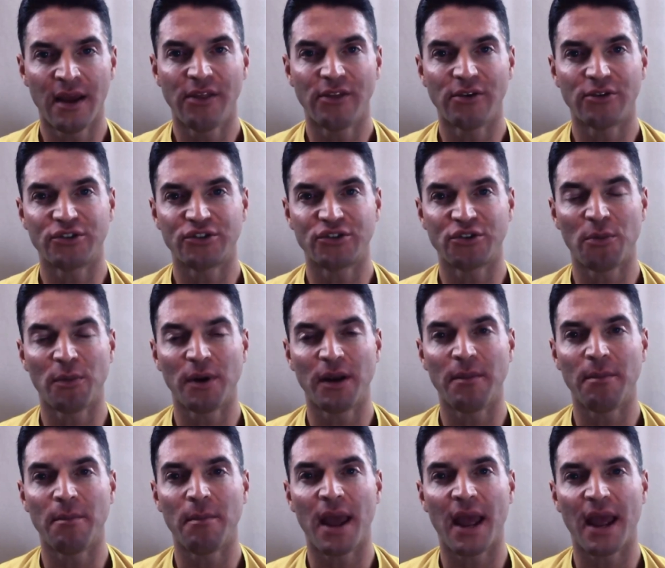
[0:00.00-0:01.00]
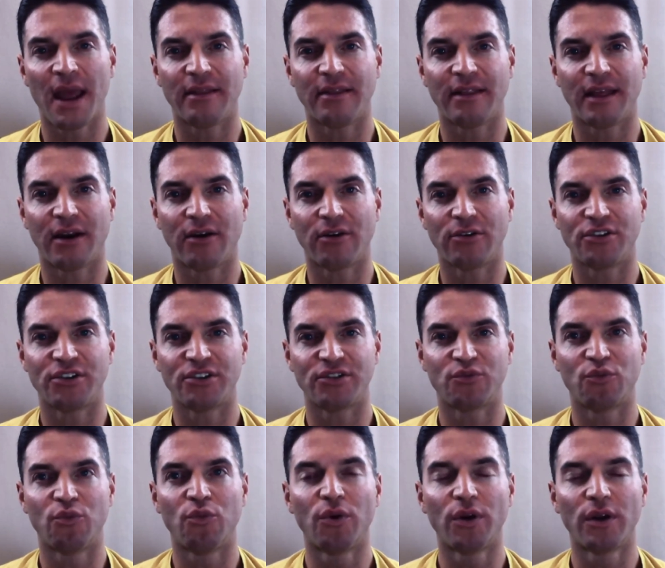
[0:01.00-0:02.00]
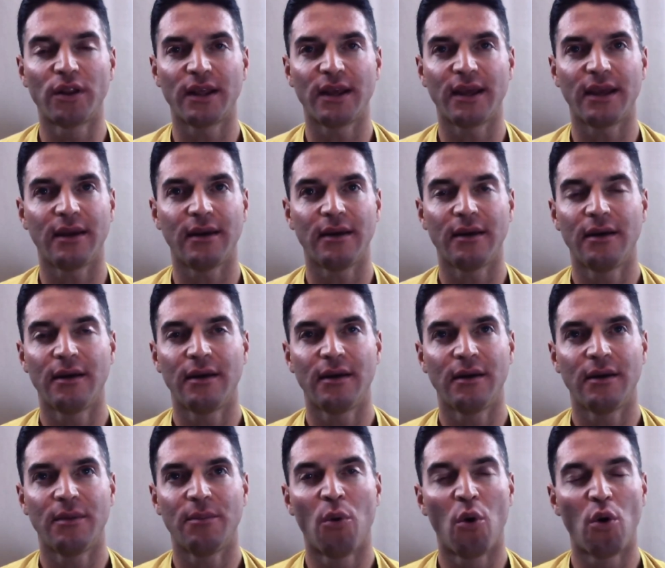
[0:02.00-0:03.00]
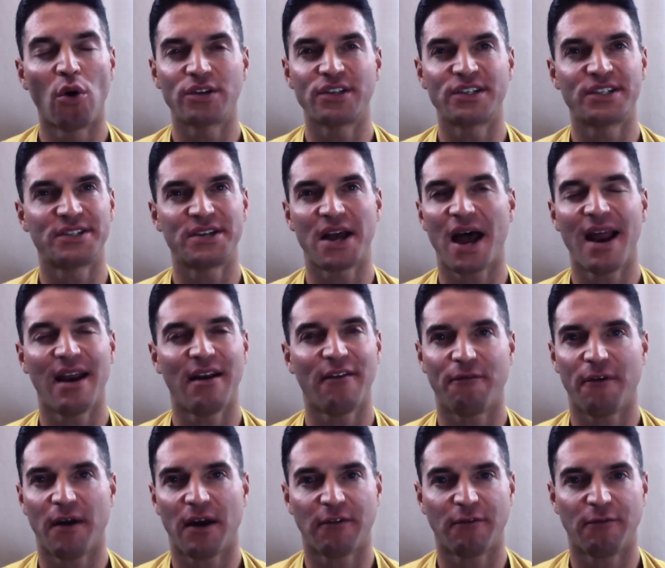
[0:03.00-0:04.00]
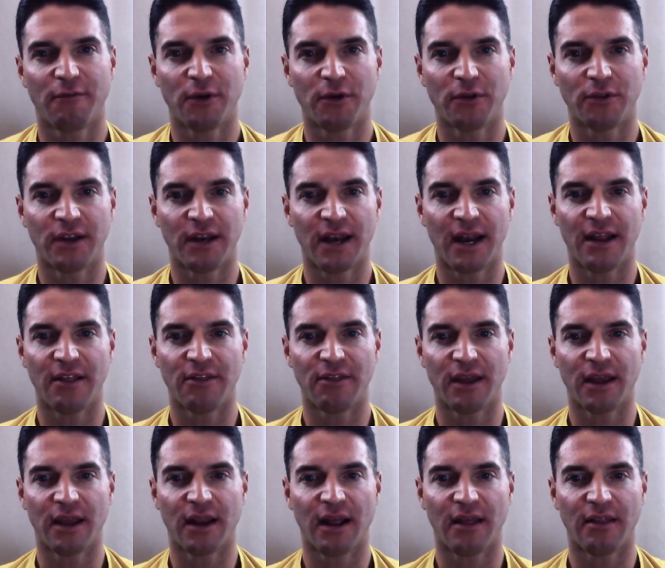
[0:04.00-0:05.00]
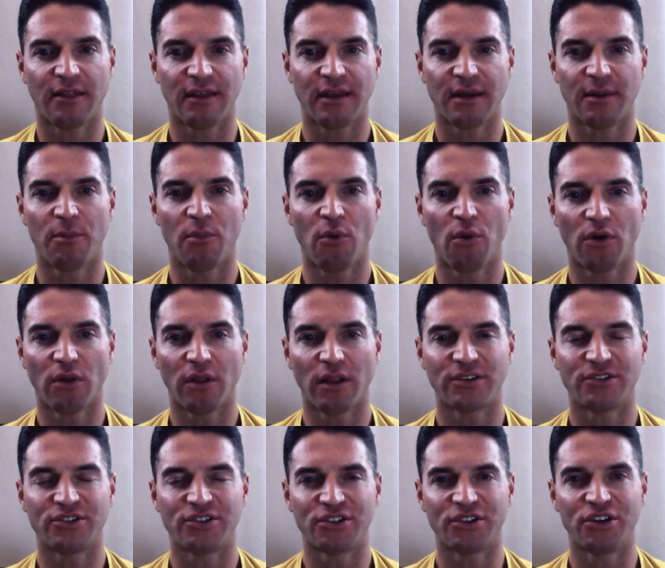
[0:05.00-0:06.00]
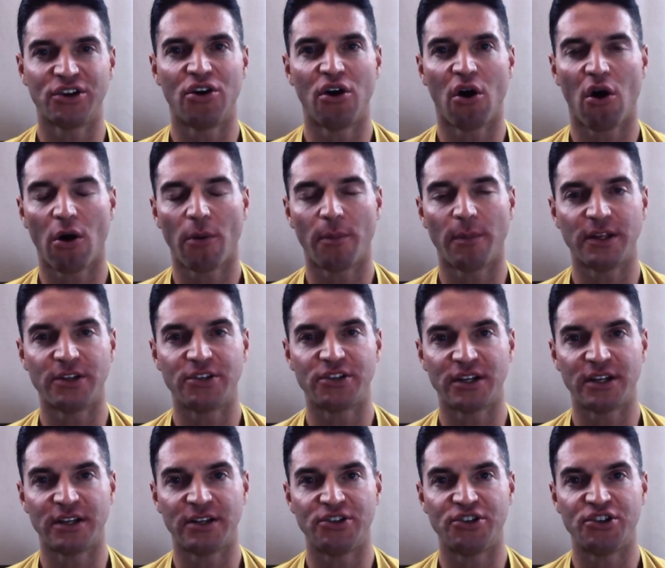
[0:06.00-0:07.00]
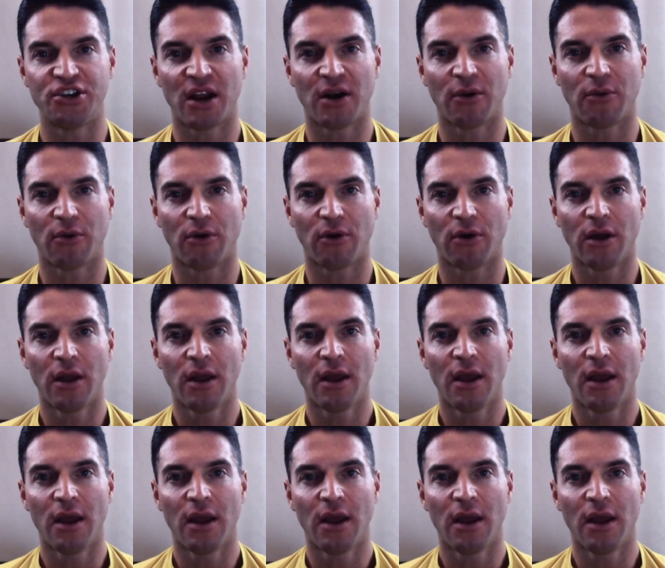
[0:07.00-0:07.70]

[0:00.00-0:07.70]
there's so many made that are just really more side effect filled than anything, and I think more or less just garbage in general.